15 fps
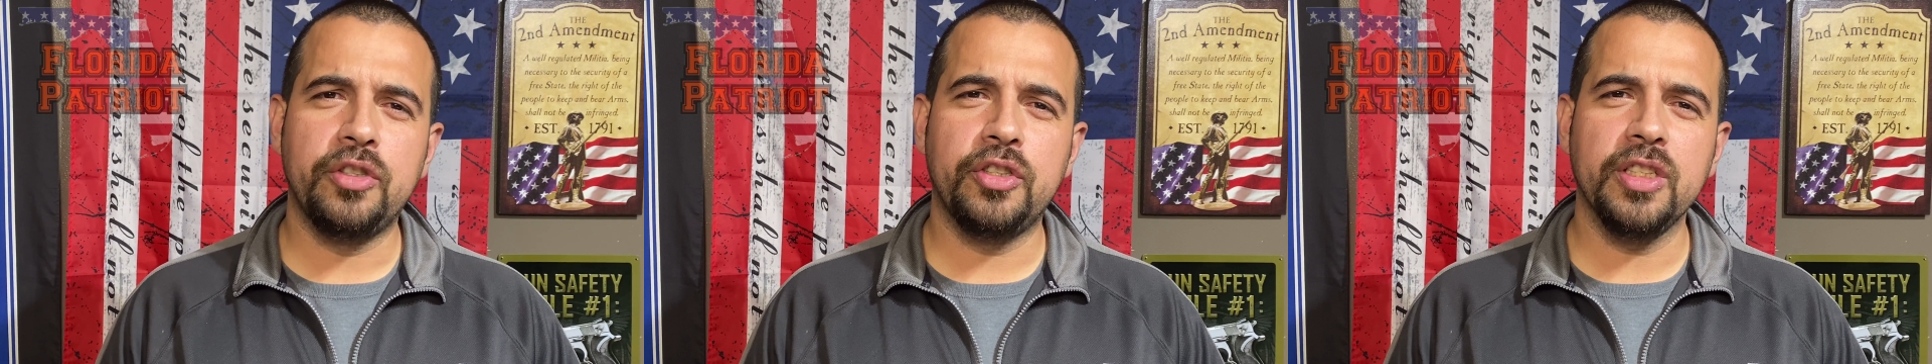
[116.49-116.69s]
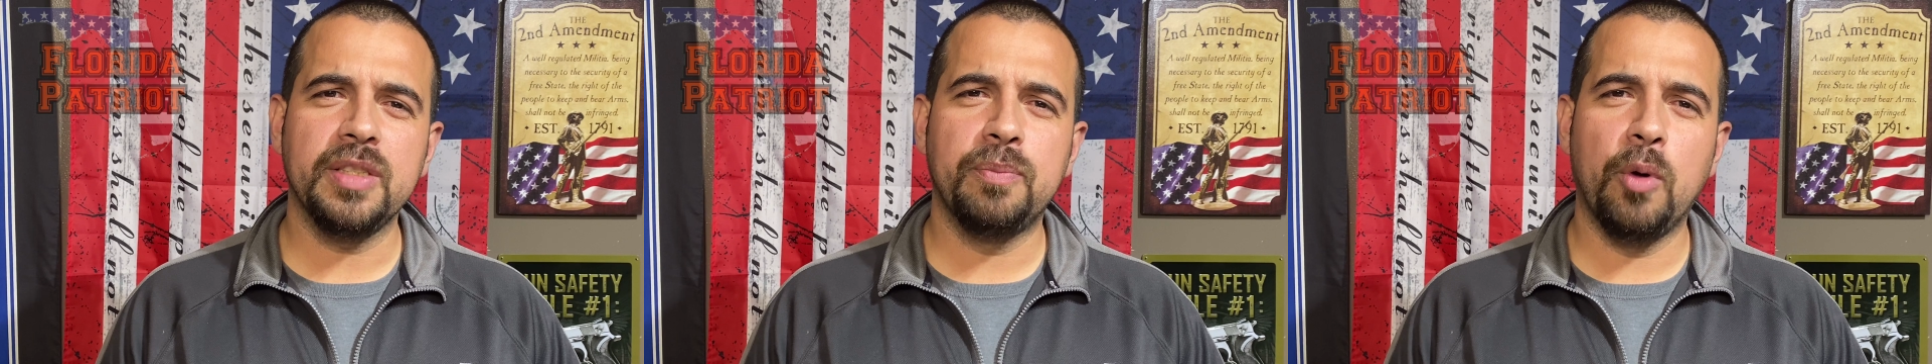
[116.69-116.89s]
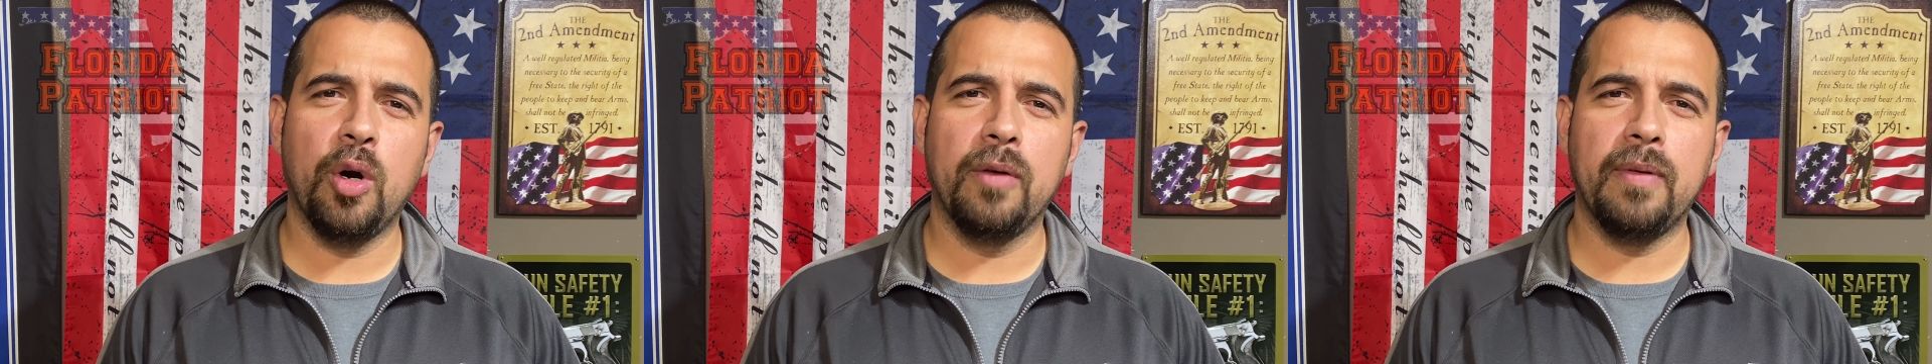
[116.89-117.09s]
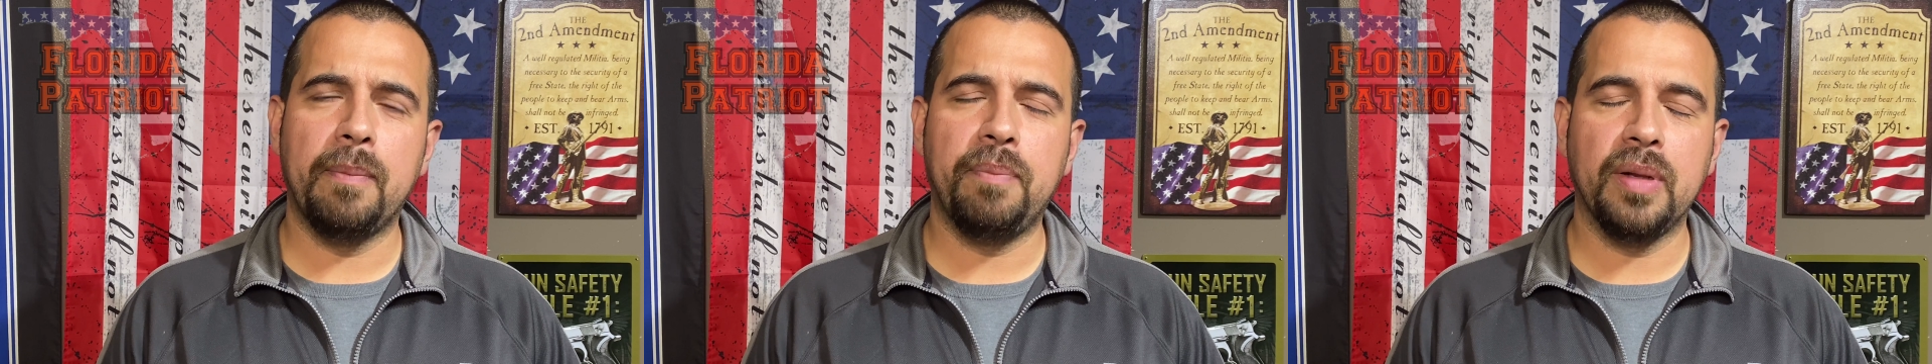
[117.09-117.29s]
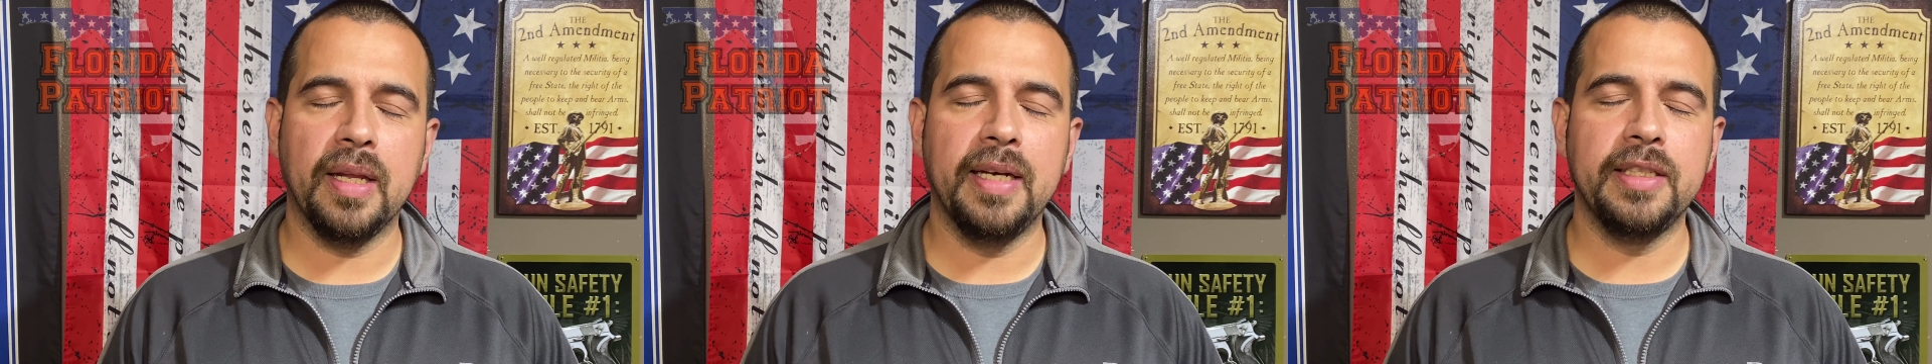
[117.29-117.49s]
just more of a
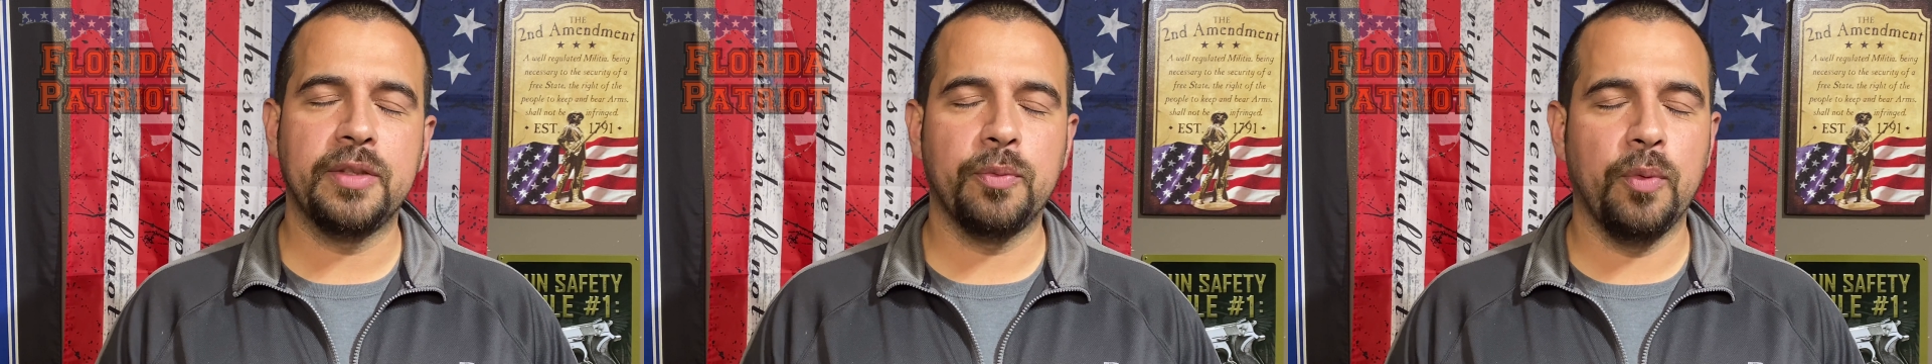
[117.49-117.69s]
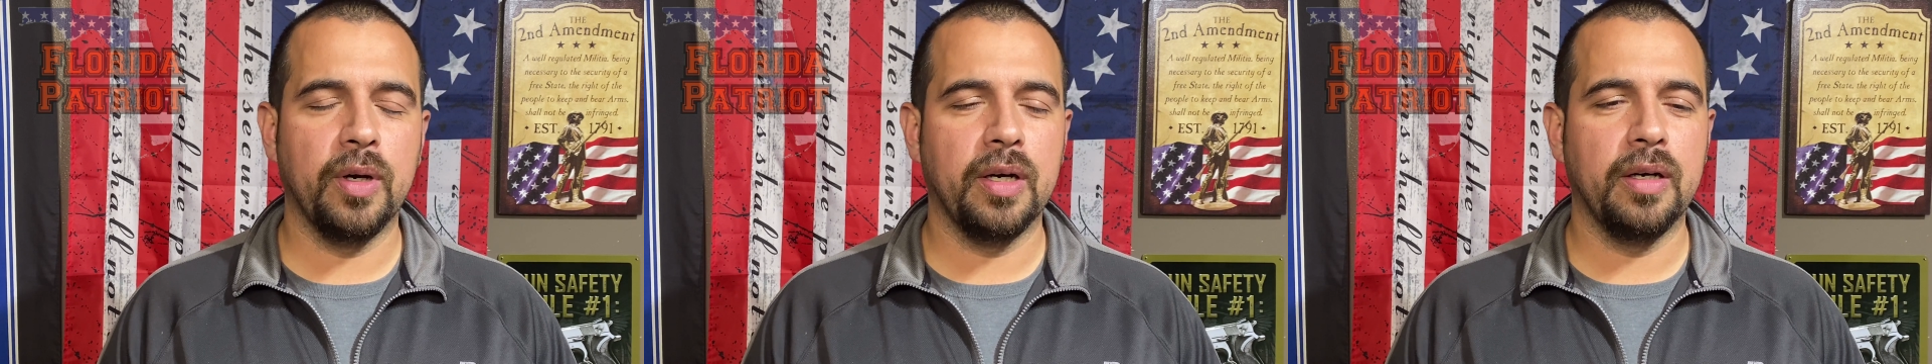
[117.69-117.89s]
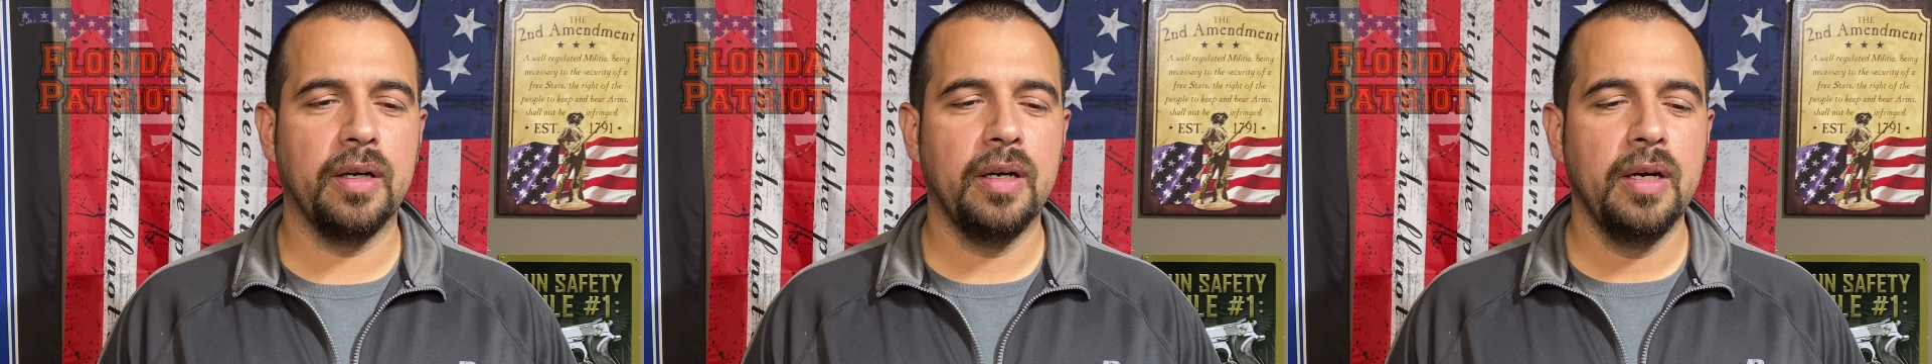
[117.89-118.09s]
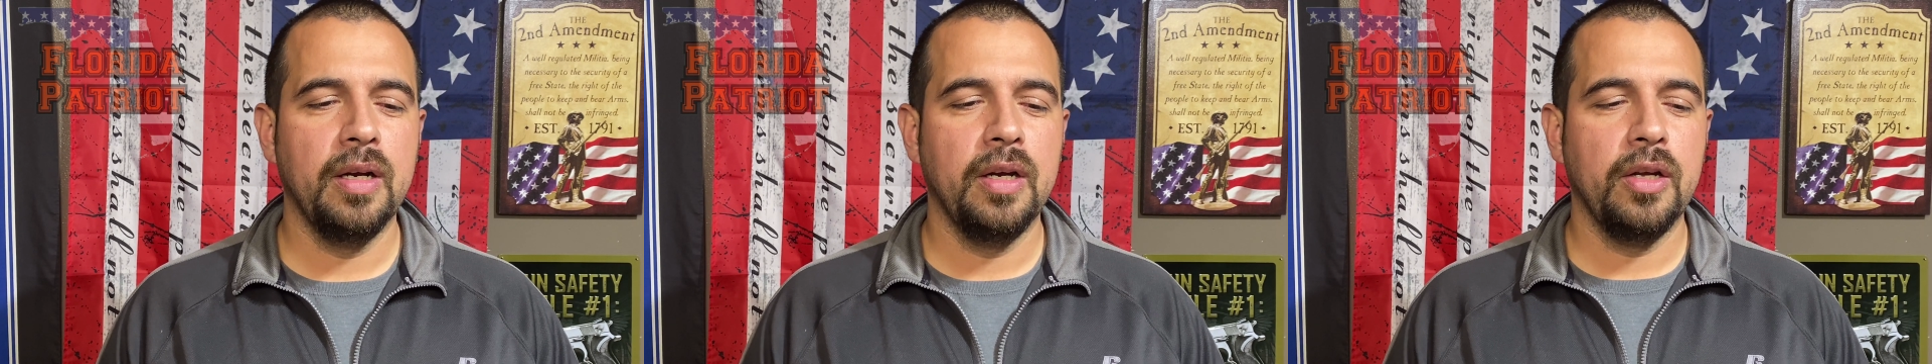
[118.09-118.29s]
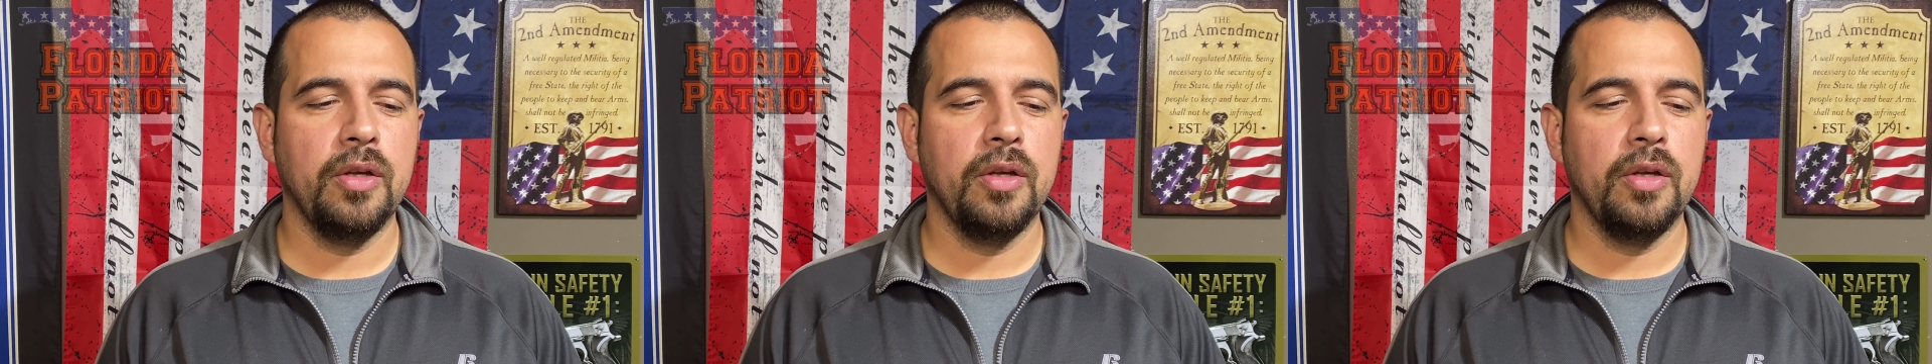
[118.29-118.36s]
place where